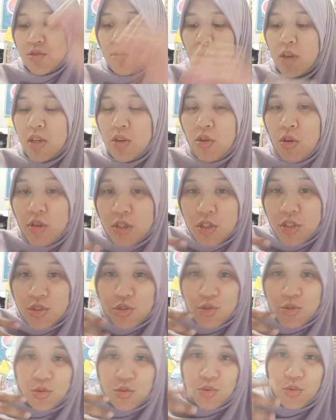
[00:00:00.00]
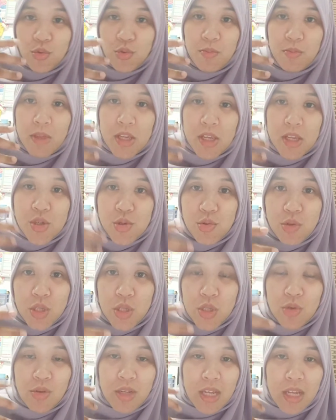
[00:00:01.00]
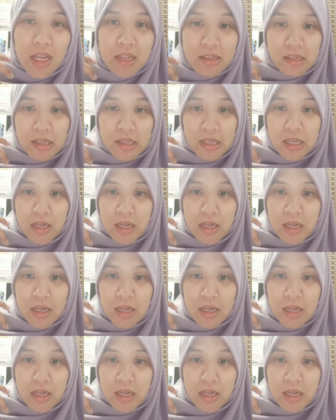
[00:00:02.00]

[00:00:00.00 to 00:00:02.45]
So in order to make sure you get